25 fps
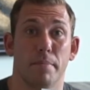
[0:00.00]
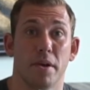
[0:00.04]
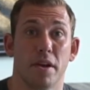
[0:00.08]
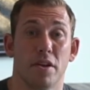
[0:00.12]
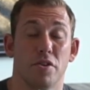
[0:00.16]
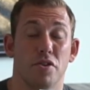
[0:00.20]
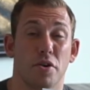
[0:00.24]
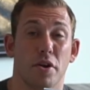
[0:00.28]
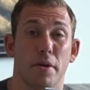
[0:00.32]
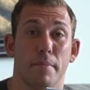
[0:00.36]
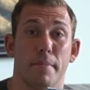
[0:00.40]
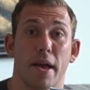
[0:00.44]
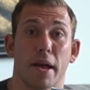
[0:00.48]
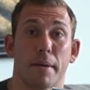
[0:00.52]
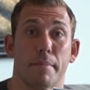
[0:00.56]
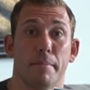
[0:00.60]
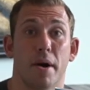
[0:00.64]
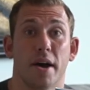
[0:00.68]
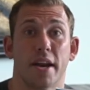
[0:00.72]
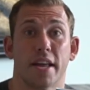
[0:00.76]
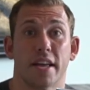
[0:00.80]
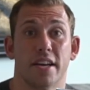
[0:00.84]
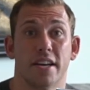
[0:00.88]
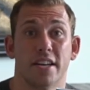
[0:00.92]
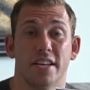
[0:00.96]
You can make
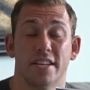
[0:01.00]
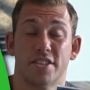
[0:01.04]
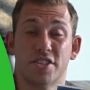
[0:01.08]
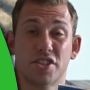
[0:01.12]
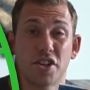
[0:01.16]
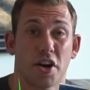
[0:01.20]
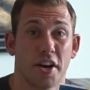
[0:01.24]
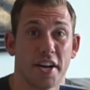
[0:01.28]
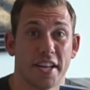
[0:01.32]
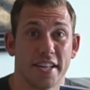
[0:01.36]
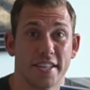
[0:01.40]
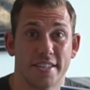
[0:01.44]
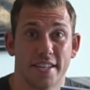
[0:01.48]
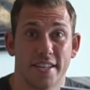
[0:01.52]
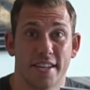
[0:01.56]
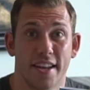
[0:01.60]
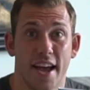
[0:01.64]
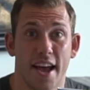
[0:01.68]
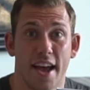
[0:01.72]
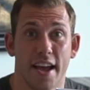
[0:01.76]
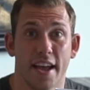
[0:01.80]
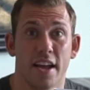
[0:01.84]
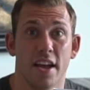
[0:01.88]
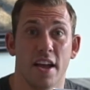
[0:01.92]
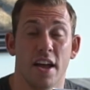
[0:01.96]
money starting
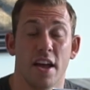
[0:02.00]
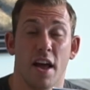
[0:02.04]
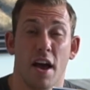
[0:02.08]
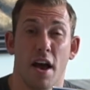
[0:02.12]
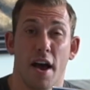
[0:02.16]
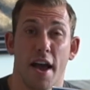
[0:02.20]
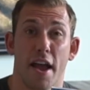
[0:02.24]
today.